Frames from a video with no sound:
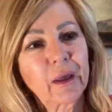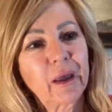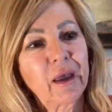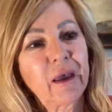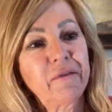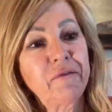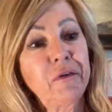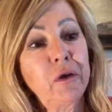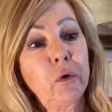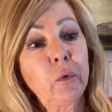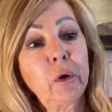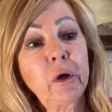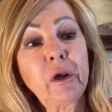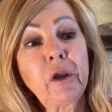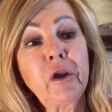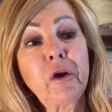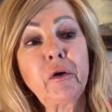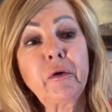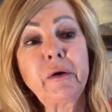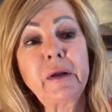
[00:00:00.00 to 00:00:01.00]
If you were
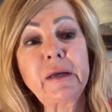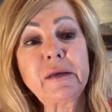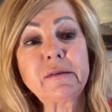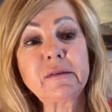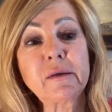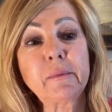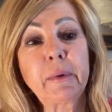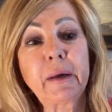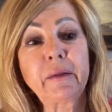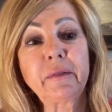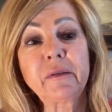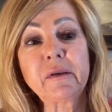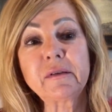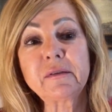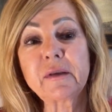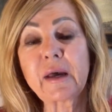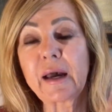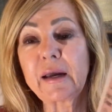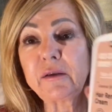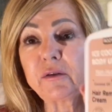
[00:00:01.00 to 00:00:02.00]
curious about
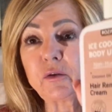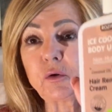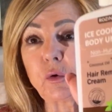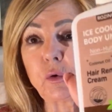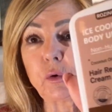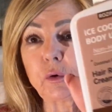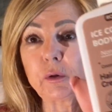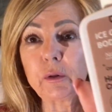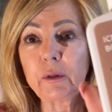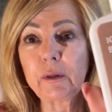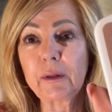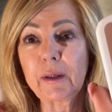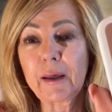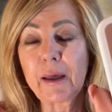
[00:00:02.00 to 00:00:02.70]
this ice cool